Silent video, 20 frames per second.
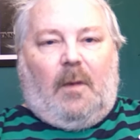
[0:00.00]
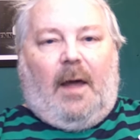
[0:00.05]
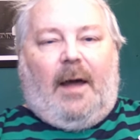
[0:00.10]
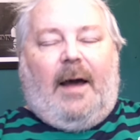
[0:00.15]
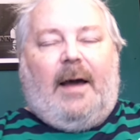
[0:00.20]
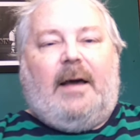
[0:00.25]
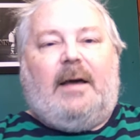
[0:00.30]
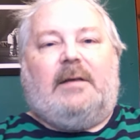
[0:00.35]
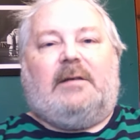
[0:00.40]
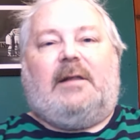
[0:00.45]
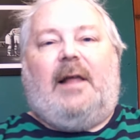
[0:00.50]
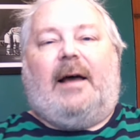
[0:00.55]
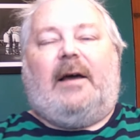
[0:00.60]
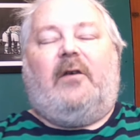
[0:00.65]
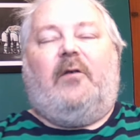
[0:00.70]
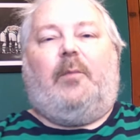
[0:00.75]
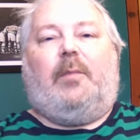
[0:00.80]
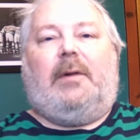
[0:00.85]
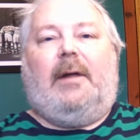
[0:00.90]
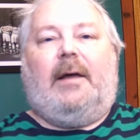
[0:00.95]
at his lack
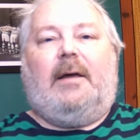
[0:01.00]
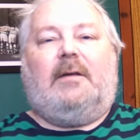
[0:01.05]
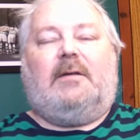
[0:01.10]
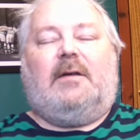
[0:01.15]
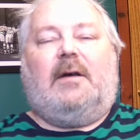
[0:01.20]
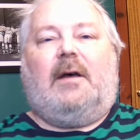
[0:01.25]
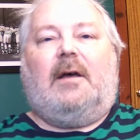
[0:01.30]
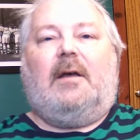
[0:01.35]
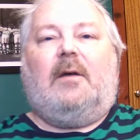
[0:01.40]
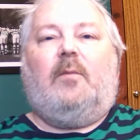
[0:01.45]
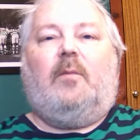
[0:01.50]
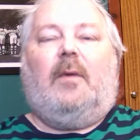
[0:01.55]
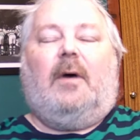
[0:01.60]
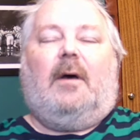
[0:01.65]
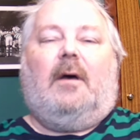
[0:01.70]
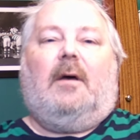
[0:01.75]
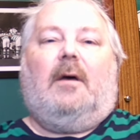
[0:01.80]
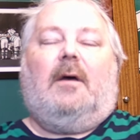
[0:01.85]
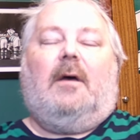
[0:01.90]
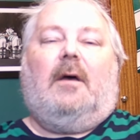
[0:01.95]
of playing time
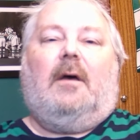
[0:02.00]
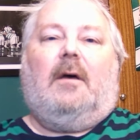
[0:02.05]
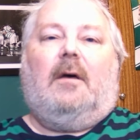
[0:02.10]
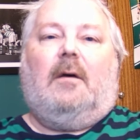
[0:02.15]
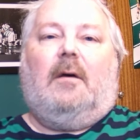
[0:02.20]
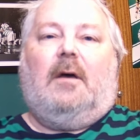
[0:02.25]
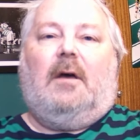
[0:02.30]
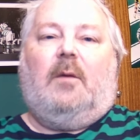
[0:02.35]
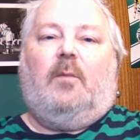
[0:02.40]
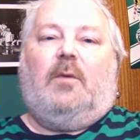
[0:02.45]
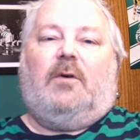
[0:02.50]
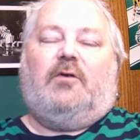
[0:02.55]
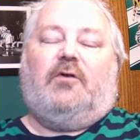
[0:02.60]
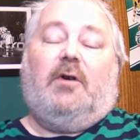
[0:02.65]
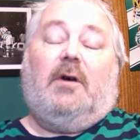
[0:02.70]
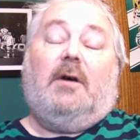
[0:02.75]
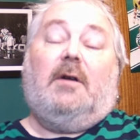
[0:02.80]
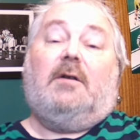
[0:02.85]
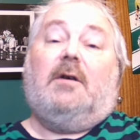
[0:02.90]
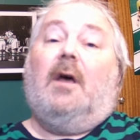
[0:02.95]
in
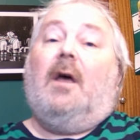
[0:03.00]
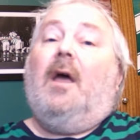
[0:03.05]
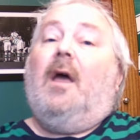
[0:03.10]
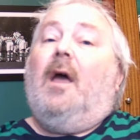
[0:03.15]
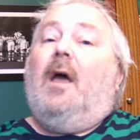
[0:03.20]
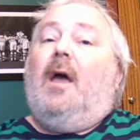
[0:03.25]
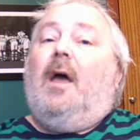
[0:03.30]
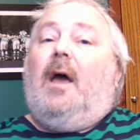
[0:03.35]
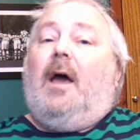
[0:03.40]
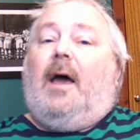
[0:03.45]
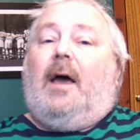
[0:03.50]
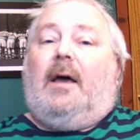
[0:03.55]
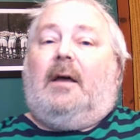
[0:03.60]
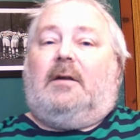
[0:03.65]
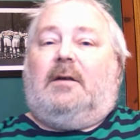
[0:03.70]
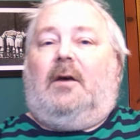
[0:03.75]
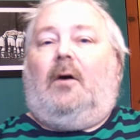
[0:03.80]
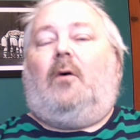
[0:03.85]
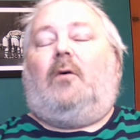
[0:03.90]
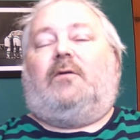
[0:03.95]
Madrid, and
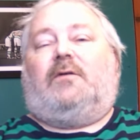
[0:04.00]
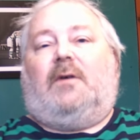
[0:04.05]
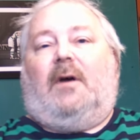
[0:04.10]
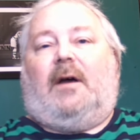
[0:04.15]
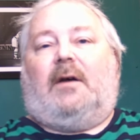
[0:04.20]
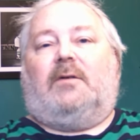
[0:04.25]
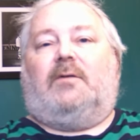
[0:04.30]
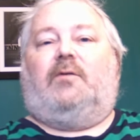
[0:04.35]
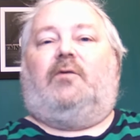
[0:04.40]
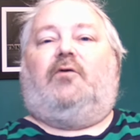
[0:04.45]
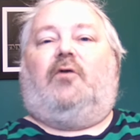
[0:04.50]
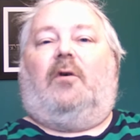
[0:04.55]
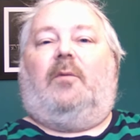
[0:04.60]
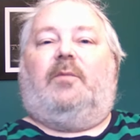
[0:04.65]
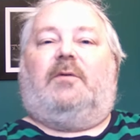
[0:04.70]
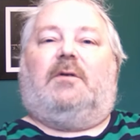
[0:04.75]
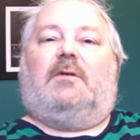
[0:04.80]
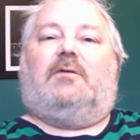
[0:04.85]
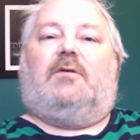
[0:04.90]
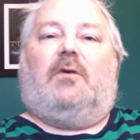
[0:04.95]
he also has
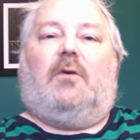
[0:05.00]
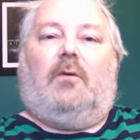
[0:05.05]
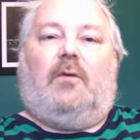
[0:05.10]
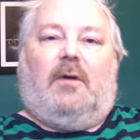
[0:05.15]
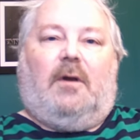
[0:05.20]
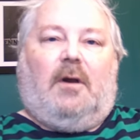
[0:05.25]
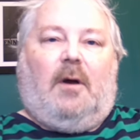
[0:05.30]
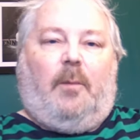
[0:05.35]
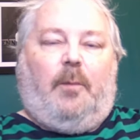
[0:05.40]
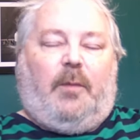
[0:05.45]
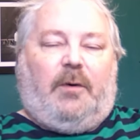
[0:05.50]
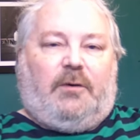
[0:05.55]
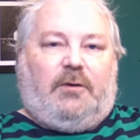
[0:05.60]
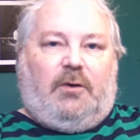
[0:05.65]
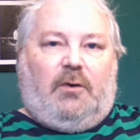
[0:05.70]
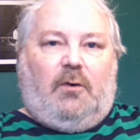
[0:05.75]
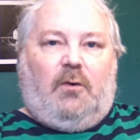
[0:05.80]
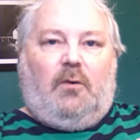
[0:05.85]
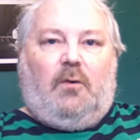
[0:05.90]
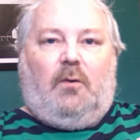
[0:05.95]
dropped to the number
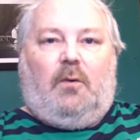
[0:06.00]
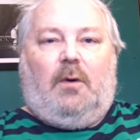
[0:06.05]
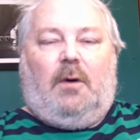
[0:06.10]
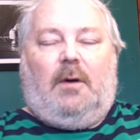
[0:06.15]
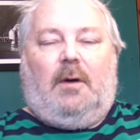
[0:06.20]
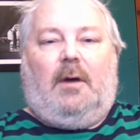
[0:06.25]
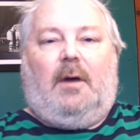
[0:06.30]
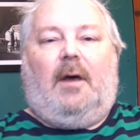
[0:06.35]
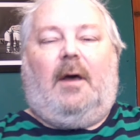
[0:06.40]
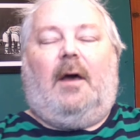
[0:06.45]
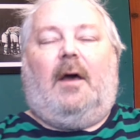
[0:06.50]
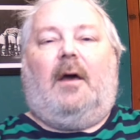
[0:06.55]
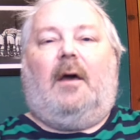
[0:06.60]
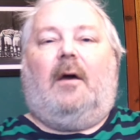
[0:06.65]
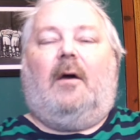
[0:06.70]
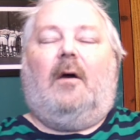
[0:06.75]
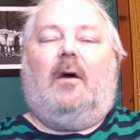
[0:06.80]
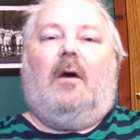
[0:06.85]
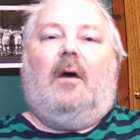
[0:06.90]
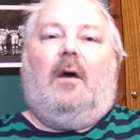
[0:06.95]
two
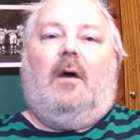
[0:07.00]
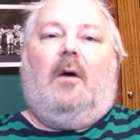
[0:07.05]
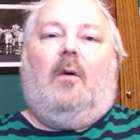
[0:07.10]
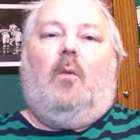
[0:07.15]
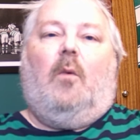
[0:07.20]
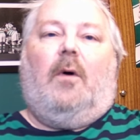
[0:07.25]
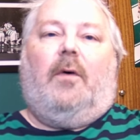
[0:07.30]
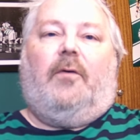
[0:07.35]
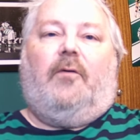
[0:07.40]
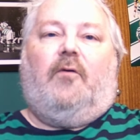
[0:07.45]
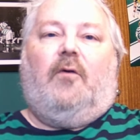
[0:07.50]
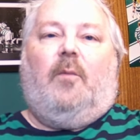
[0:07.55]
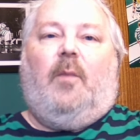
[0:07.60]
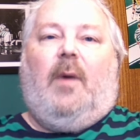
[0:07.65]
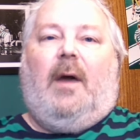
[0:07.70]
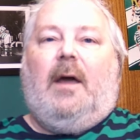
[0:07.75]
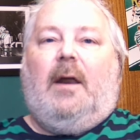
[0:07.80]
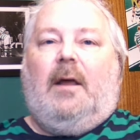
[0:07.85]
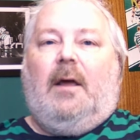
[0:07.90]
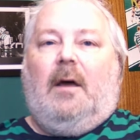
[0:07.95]
with
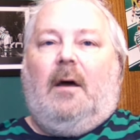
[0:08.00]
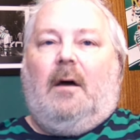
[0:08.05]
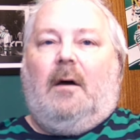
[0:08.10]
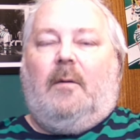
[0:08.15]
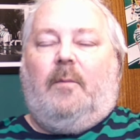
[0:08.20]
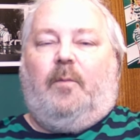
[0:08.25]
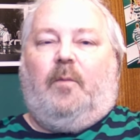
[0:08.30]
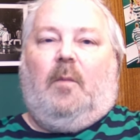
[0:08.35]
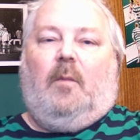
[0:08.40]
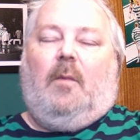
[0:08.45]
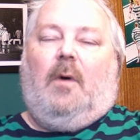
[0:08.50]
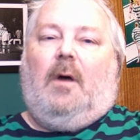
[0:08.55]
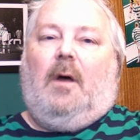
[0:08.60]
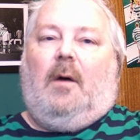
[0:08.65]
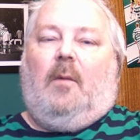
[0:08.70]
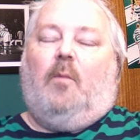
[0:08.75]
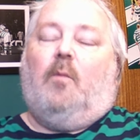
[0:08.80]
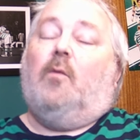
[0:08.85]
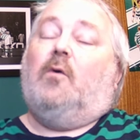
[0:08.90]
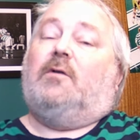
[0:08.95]
Romania,
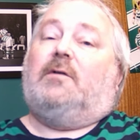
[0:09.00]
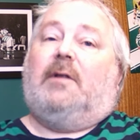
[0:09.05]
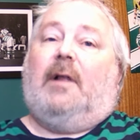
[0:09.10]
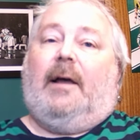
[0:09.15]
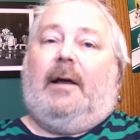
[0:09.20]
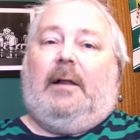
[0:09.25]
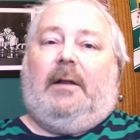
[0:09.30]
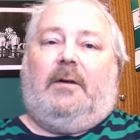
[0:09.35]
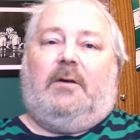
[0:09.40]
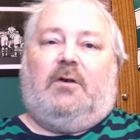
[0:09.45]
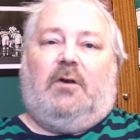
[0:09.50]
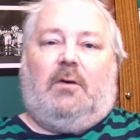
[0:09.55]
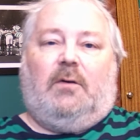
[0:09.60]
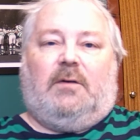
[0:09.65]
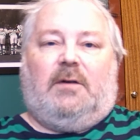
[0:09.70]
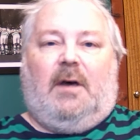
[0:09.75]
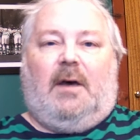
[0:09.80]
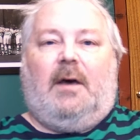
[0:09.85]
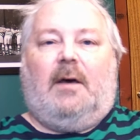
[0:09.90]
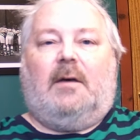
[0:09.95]
most likely due
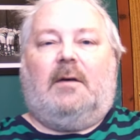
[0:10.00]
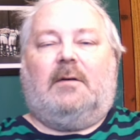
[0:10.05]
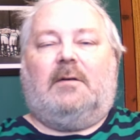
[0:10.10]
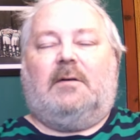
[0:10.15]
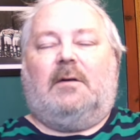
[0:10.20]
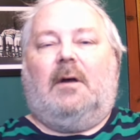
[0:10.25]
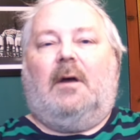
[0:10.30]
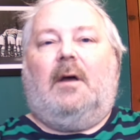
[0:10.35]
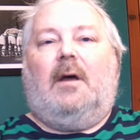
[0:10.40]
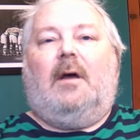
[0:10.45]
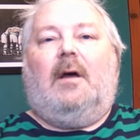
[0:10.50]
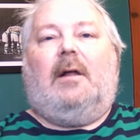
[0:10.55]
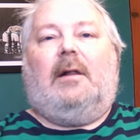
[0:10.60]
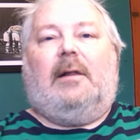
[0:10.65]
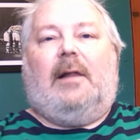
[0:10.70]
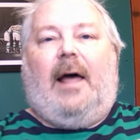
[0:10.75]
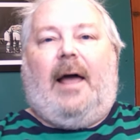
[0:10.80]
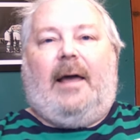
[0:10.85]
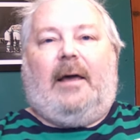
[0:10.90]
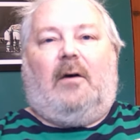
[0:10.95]
to his
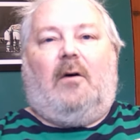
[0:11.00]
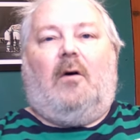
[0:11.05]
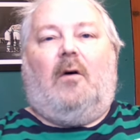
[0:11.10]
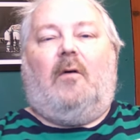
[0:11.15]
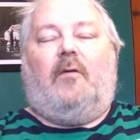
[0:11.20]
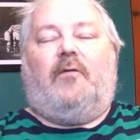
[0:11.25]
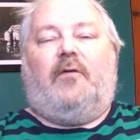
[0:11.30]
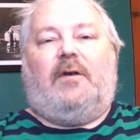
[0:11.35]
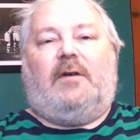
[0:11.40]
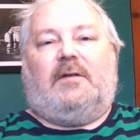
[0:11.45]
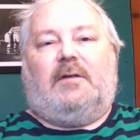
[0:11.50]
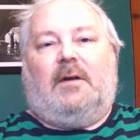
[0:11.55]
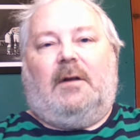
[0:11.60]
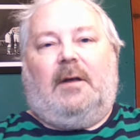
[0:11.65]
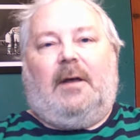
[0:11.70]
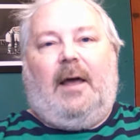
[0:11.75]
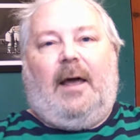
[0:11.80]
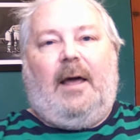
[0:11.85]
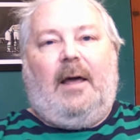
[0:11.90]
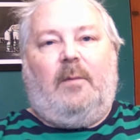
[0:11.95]
lack of recent
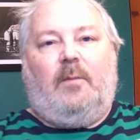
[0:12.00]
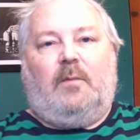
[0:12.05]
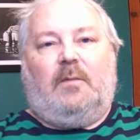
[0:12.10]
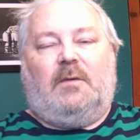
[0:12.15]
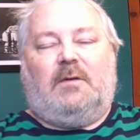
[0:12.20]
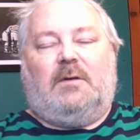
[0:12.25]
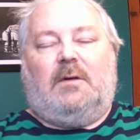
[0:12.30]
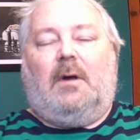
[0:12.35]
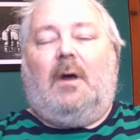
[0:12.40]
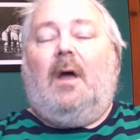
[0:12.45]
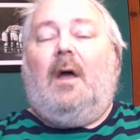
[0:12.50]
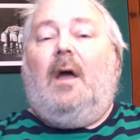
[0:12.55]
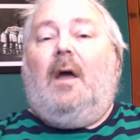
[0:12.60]
games,